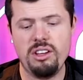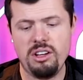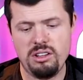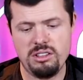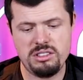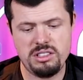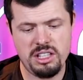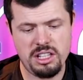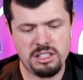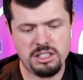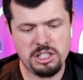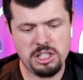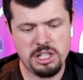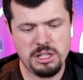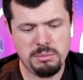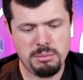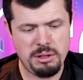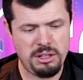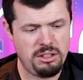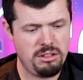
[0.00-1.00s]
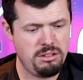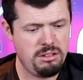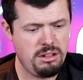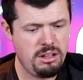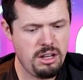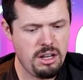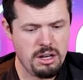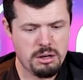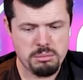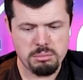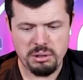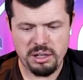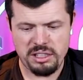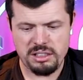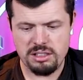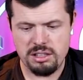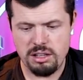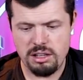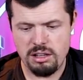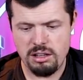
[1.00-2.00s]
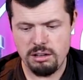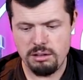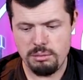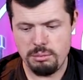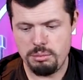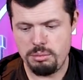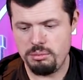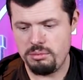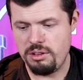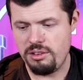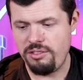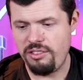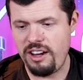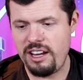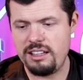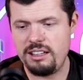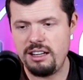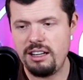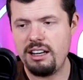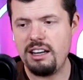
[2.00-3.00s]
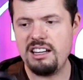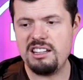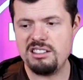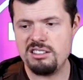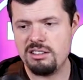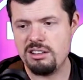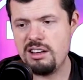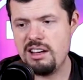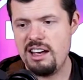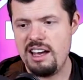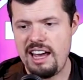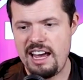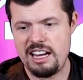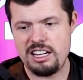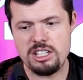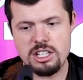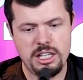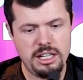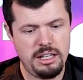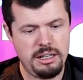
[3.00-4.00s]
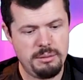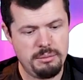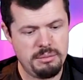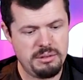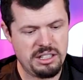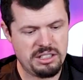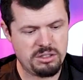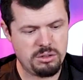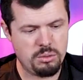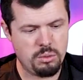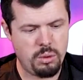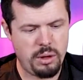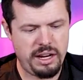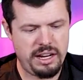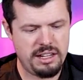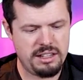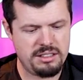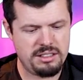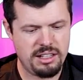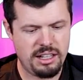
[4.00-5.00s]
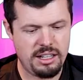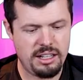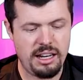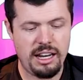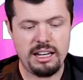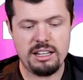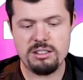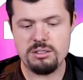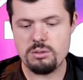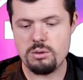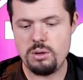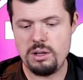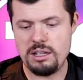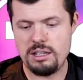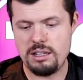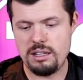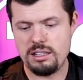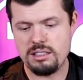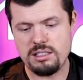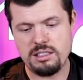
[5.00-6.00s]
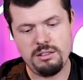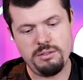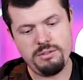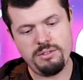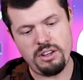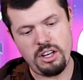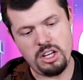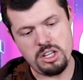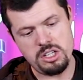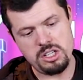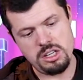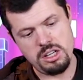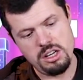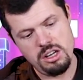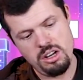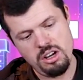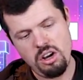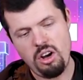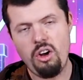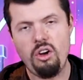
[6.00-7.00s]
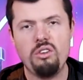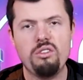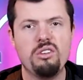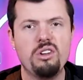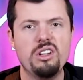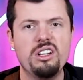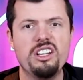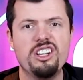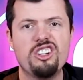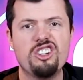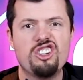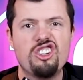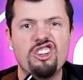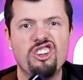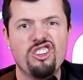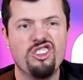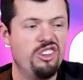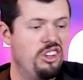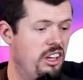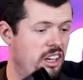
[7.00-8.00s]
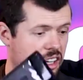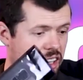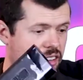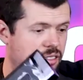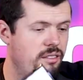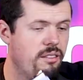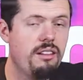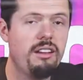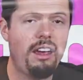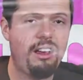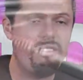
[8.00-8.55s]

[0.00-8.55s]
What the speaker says: the RTX GPU, but the fact that it actually doesn't weigh a ton and is quite nicely finished oval-ish design, I